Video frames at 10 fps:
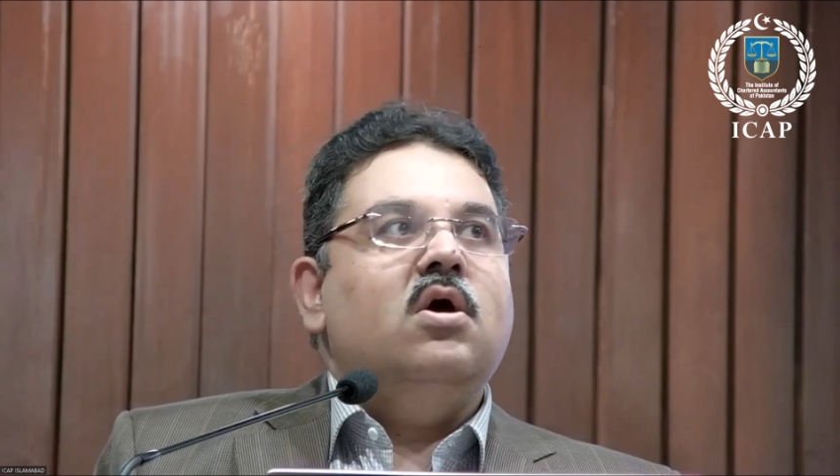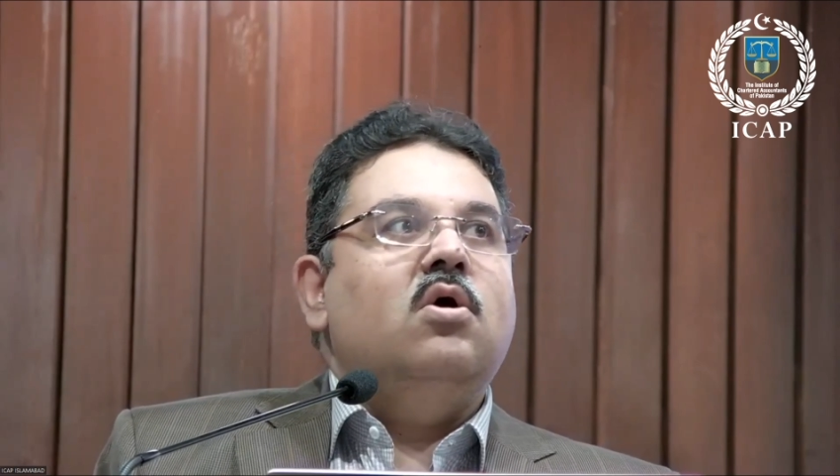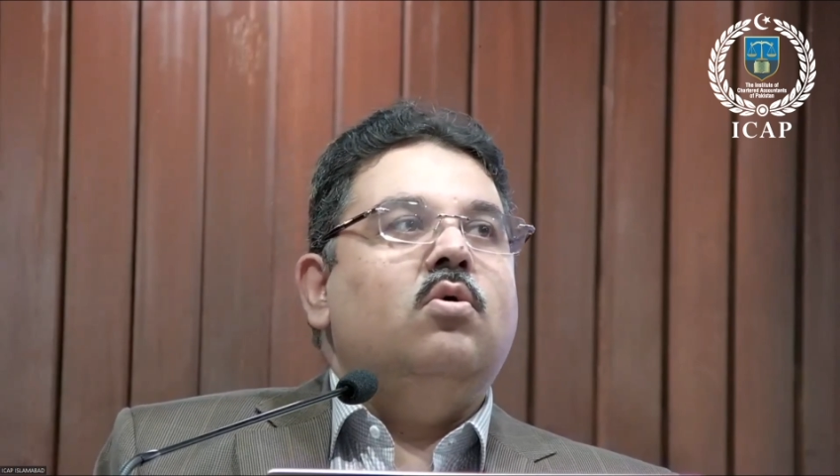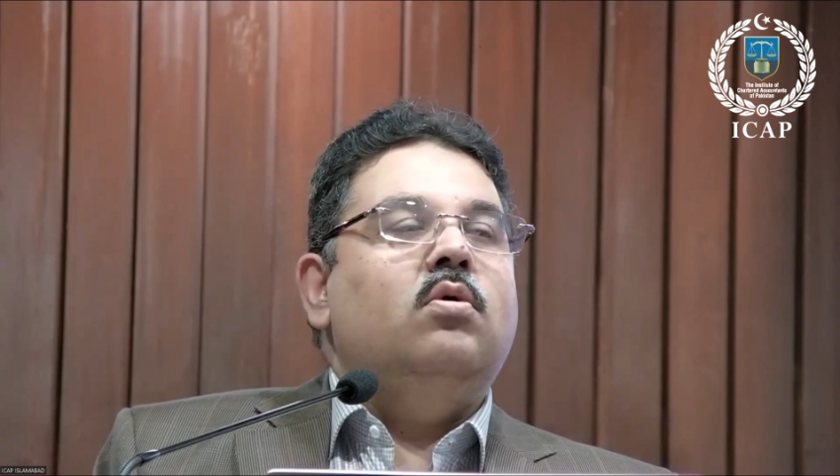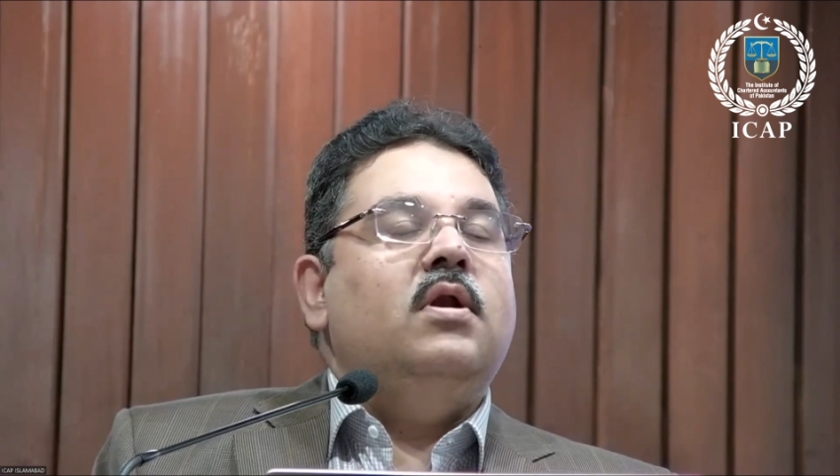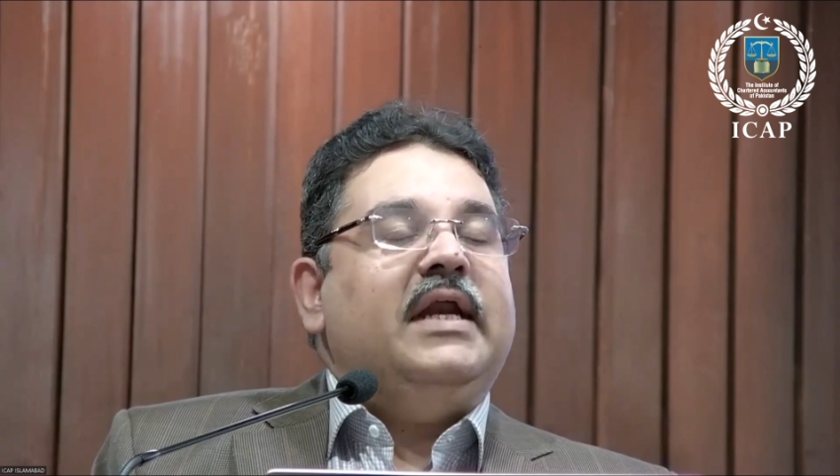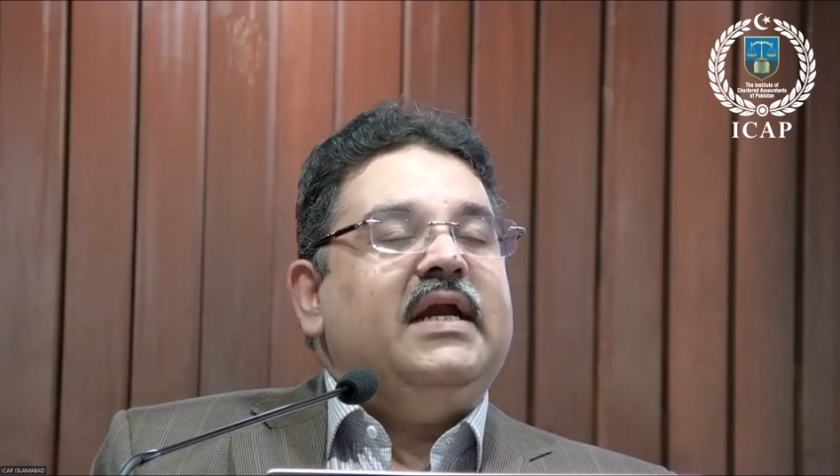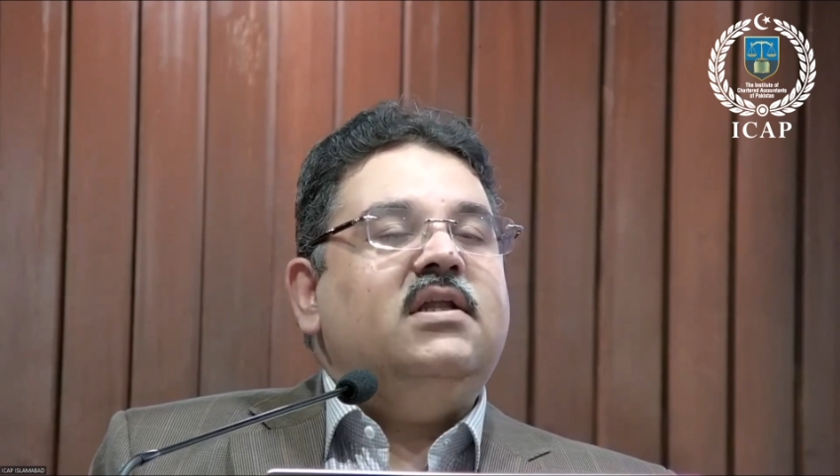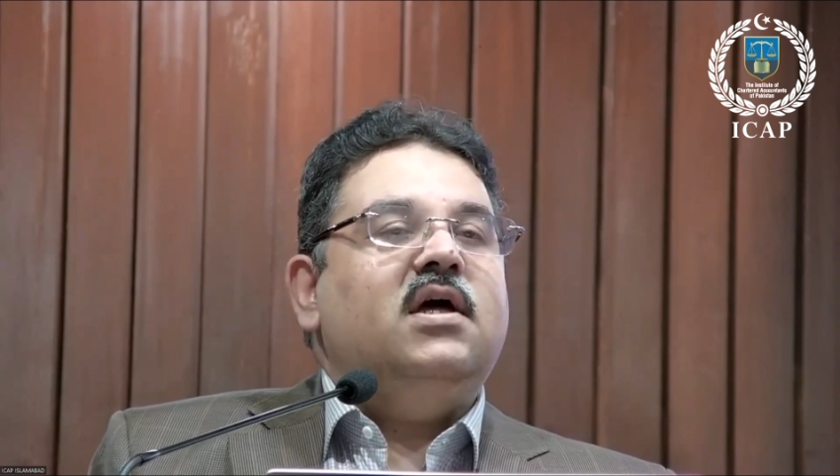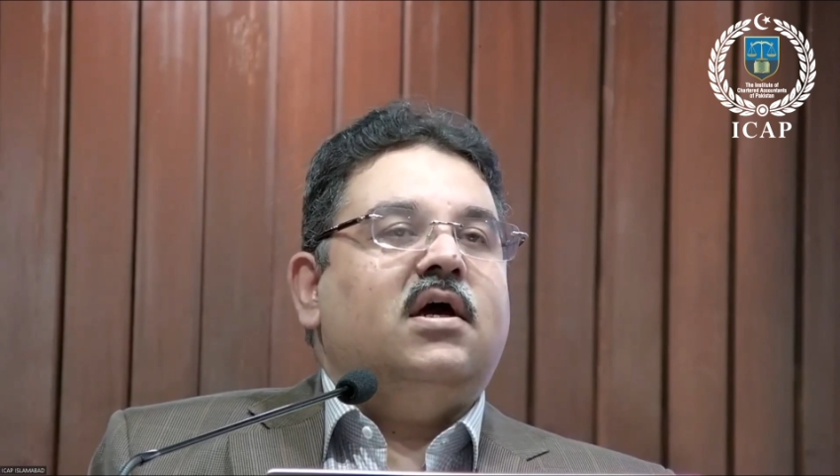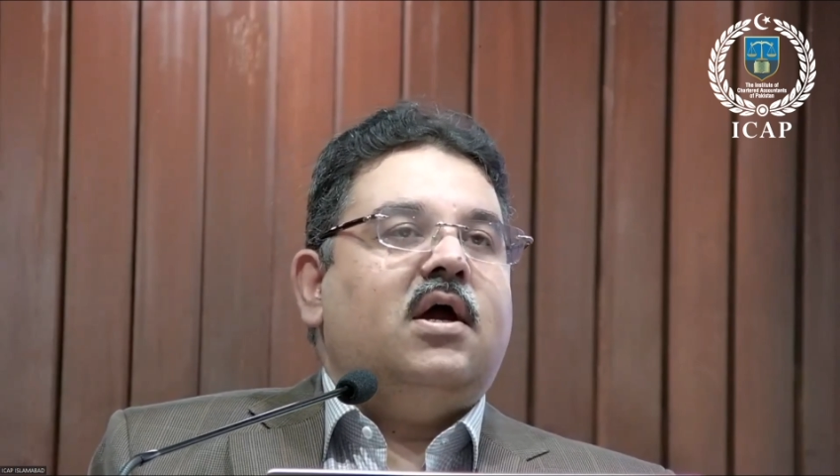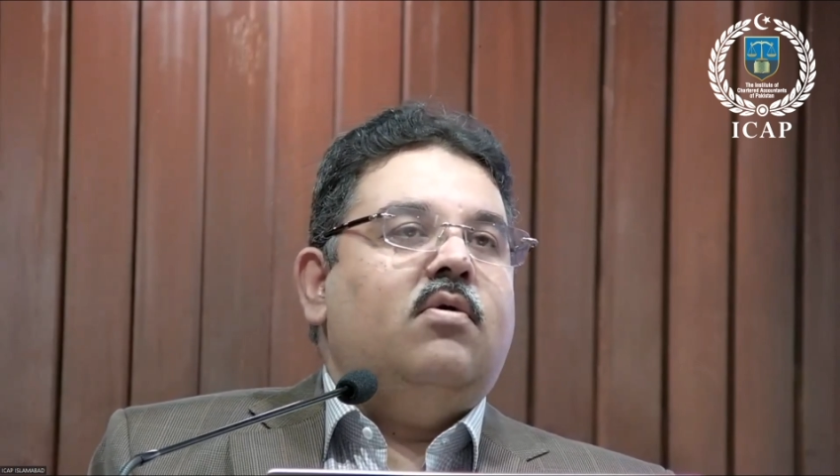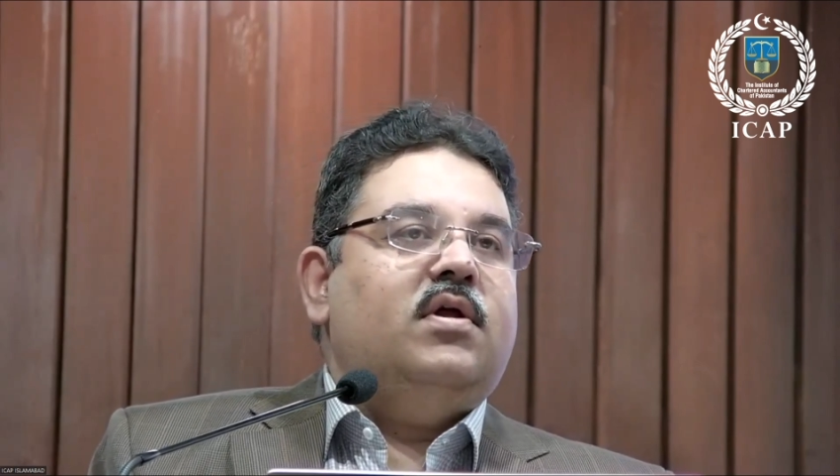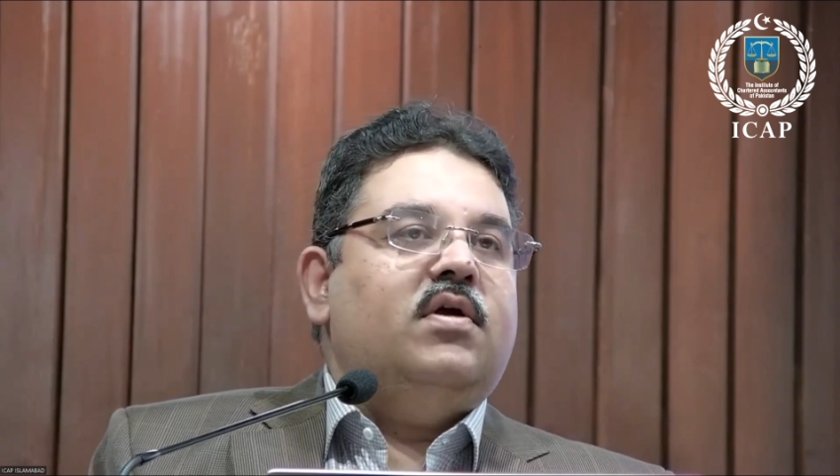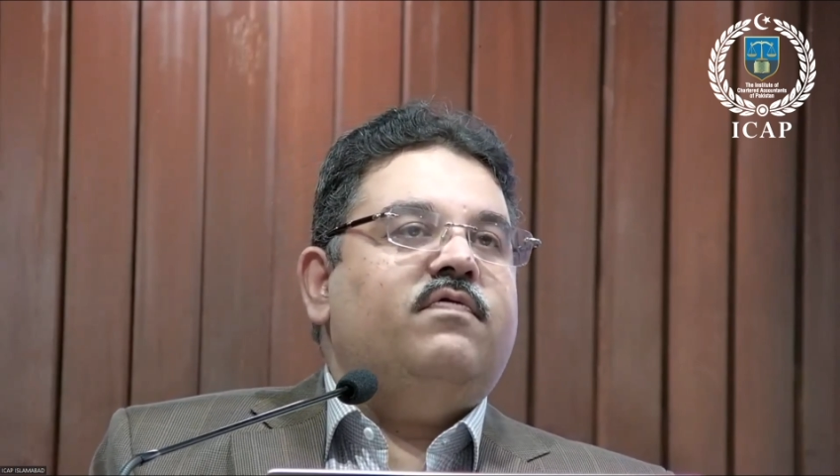who lead the
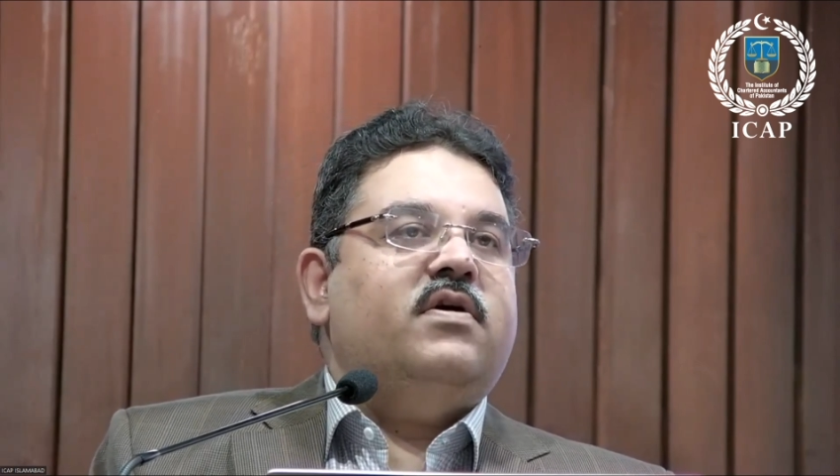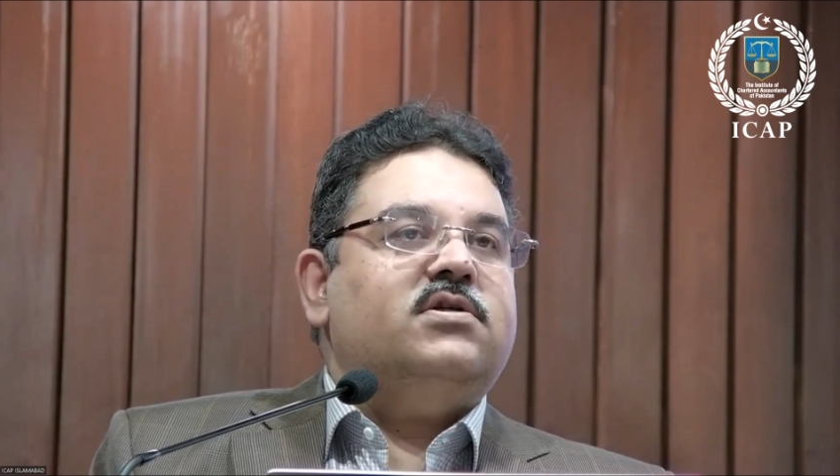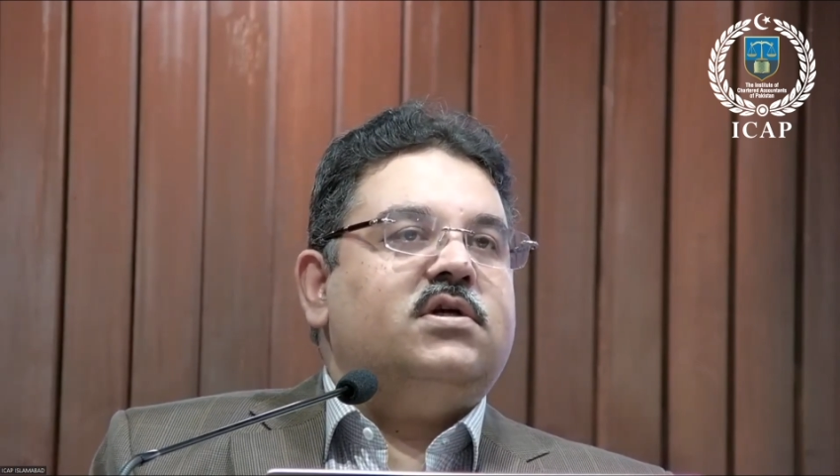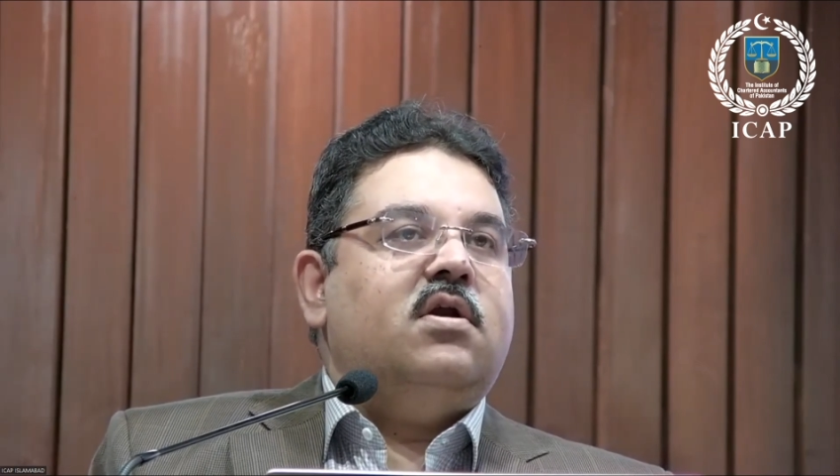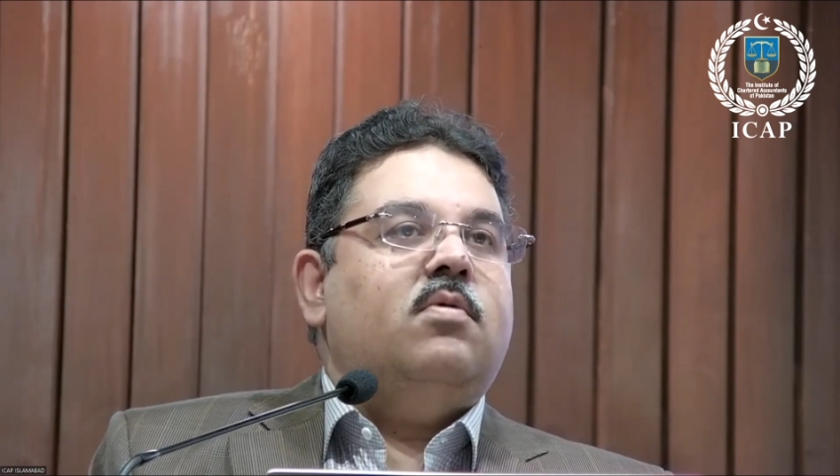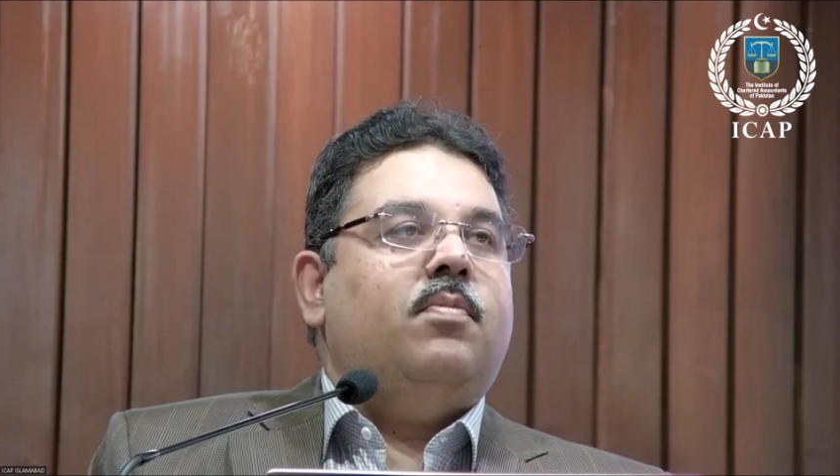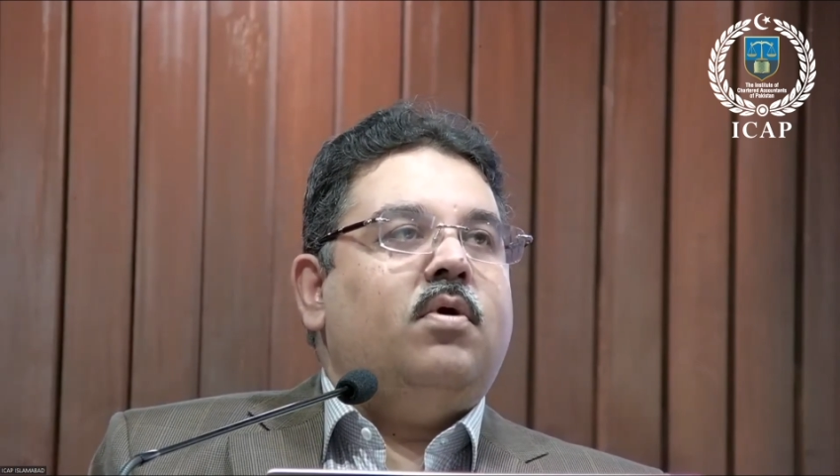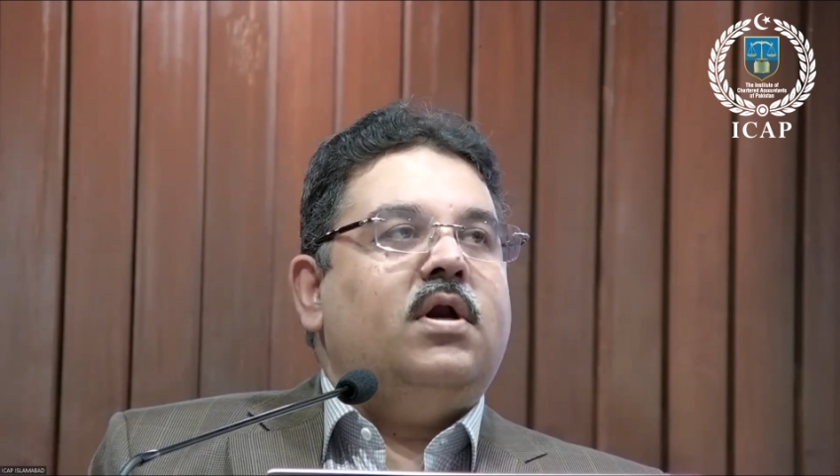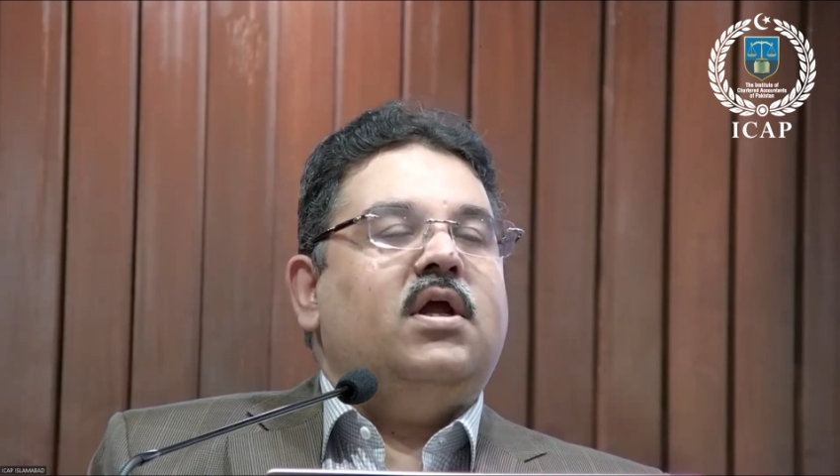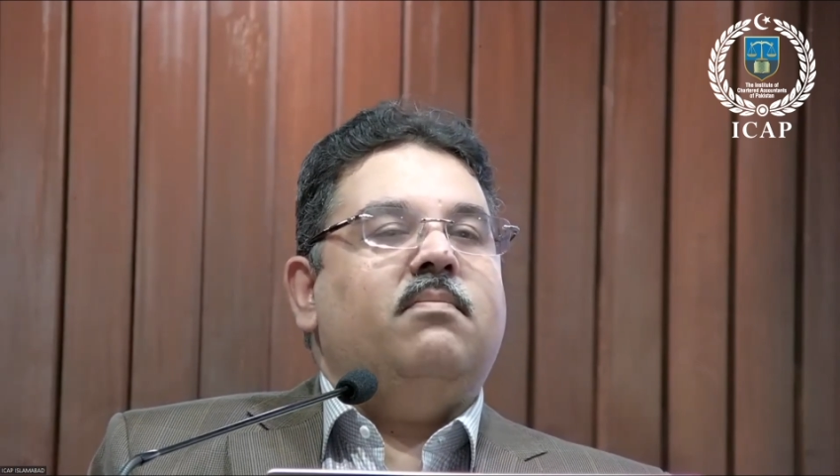accounting function, reporting,